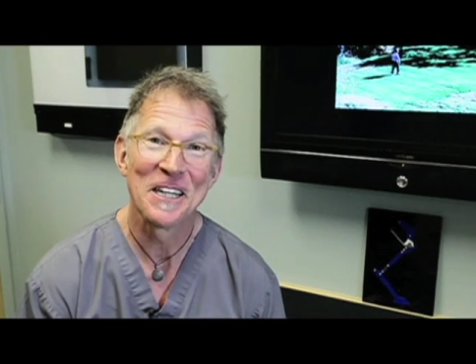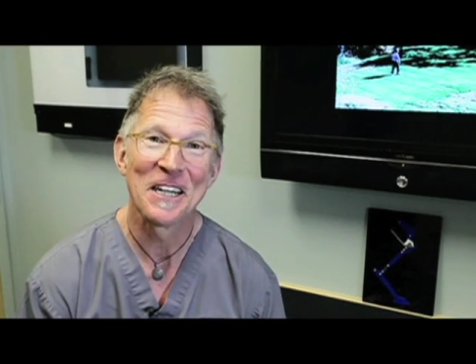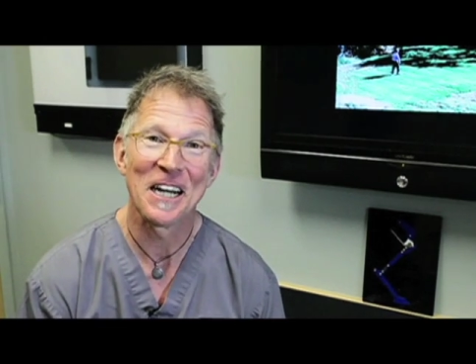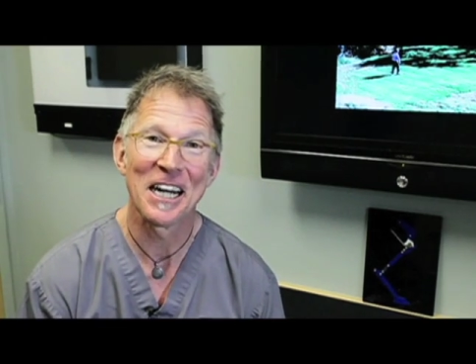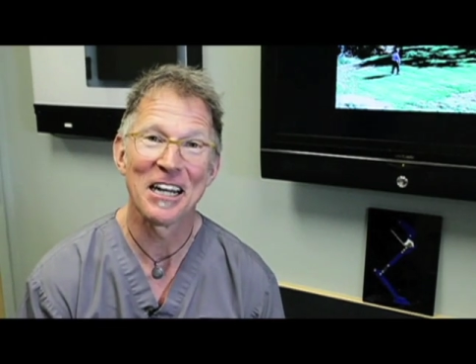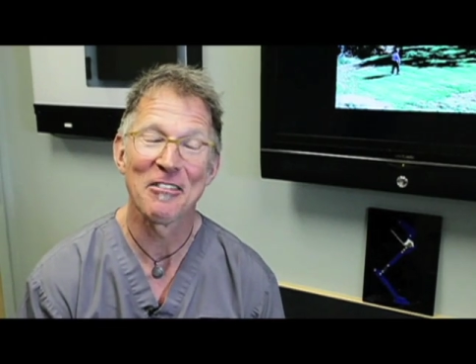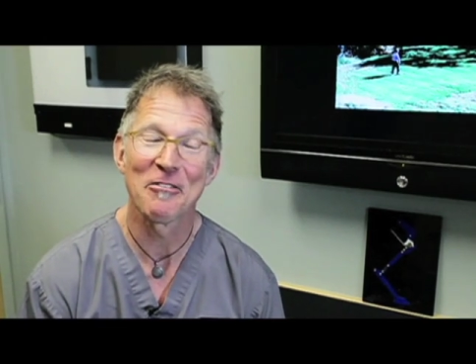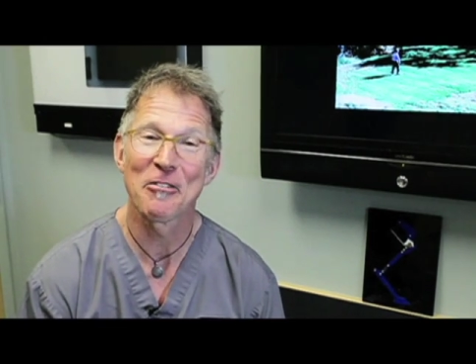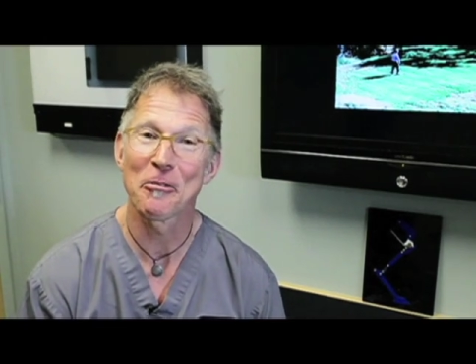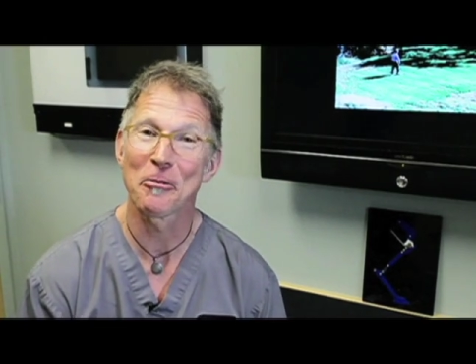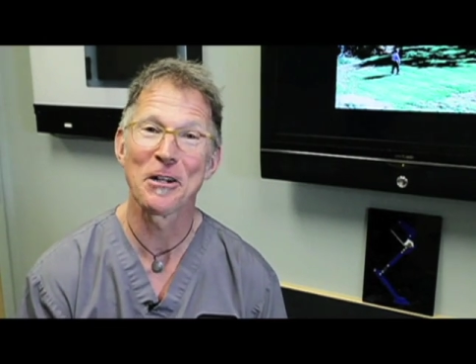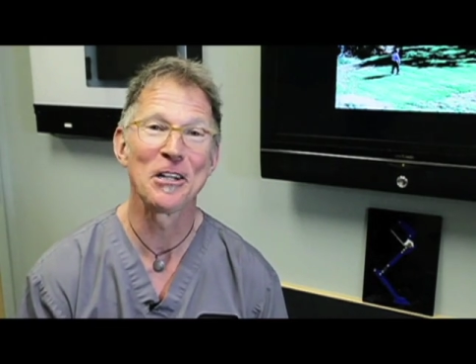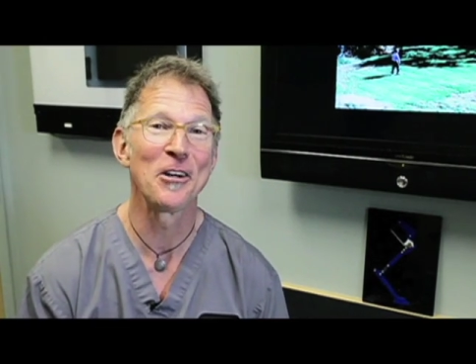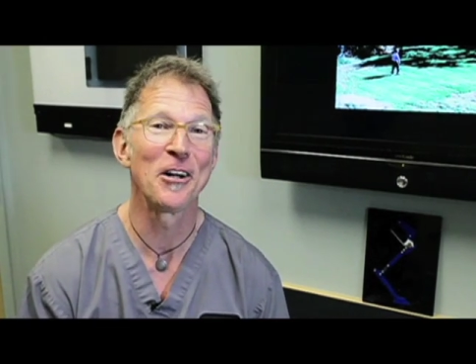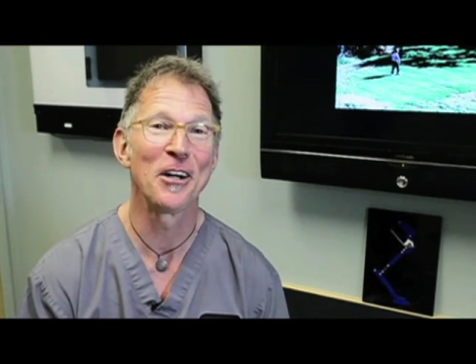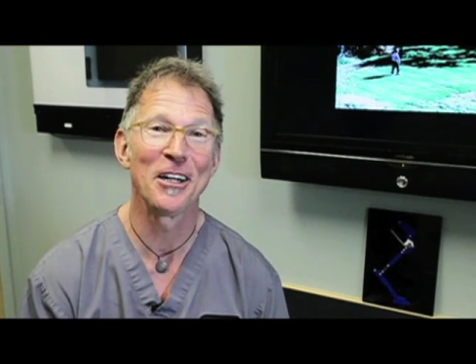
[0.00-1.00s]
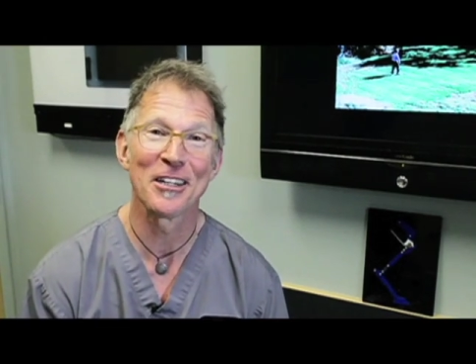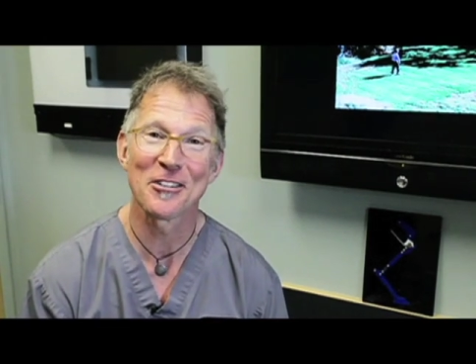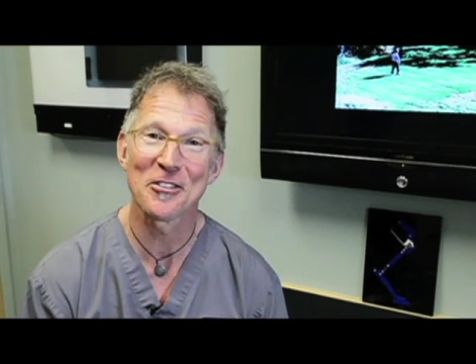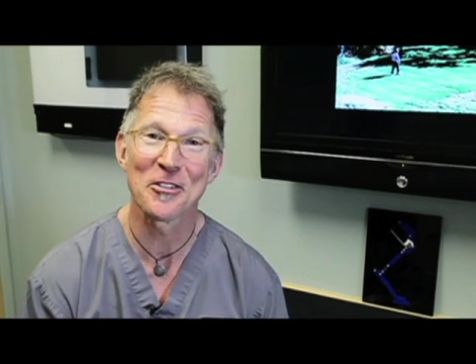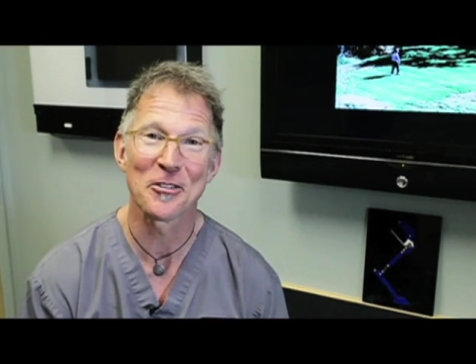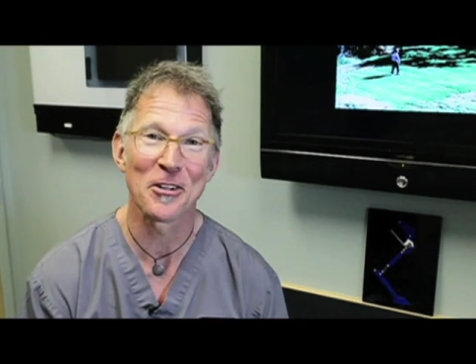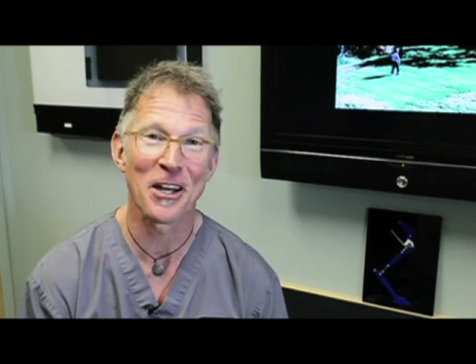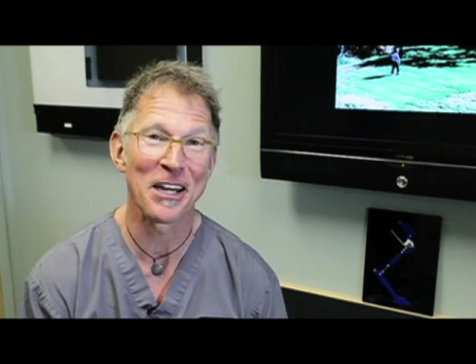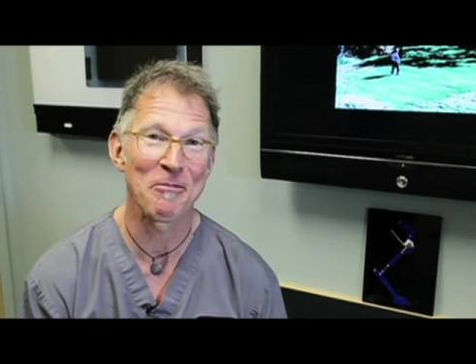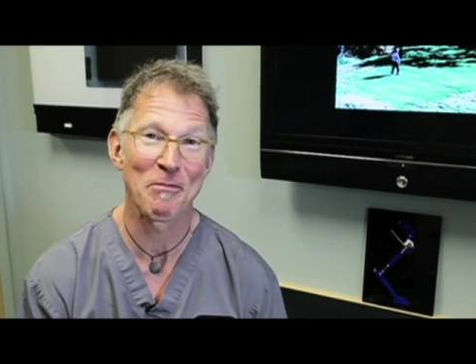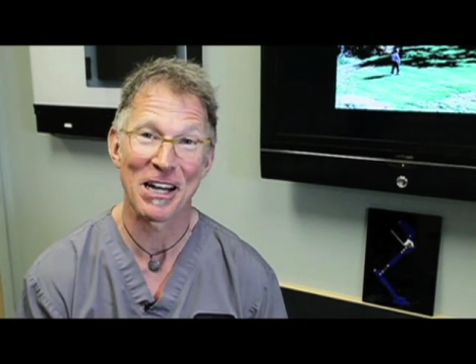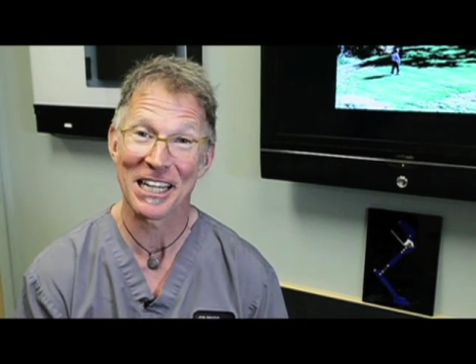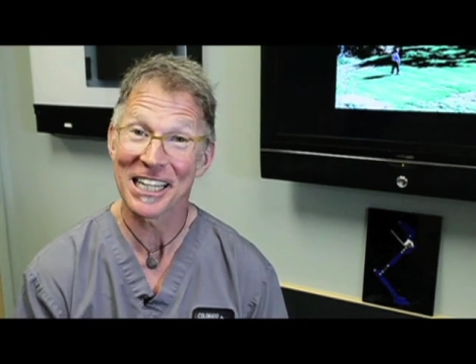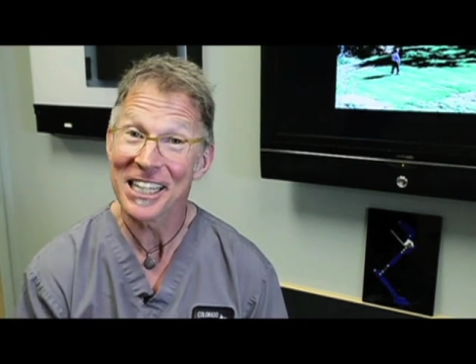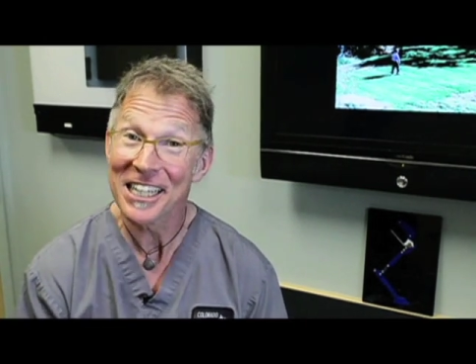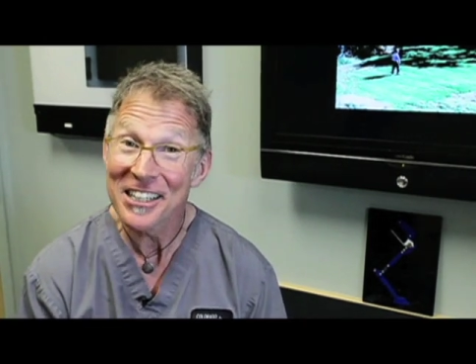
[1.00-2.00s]
I have 3 dogs, they're like
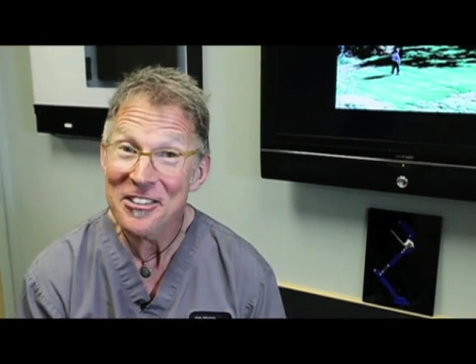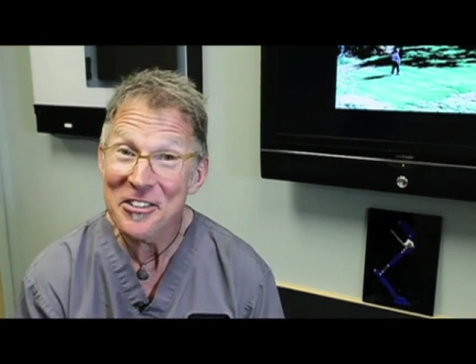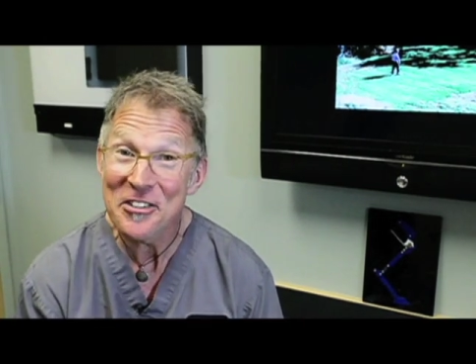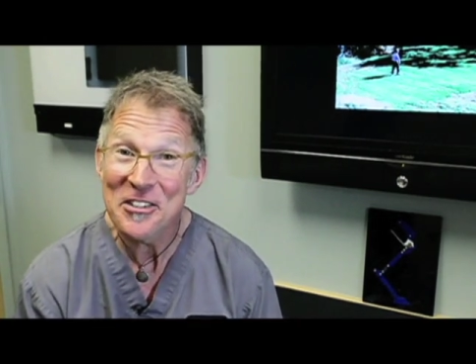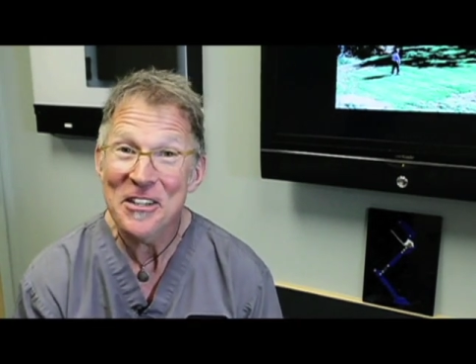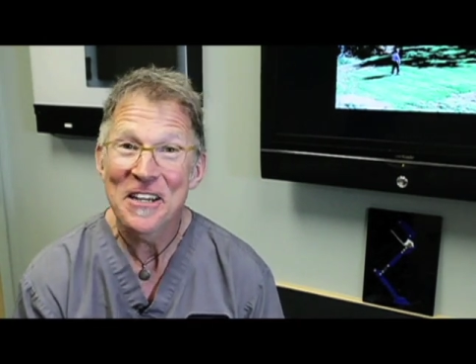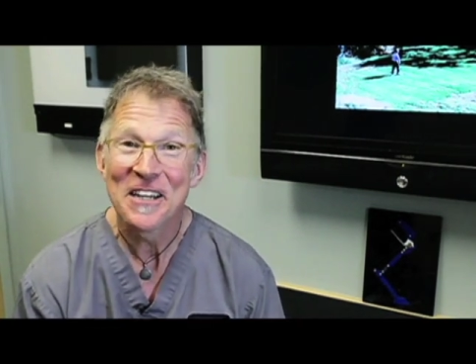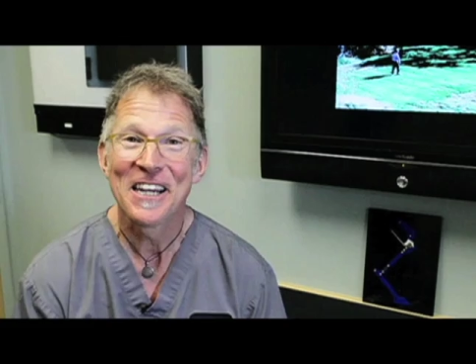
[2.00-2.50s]
my kids,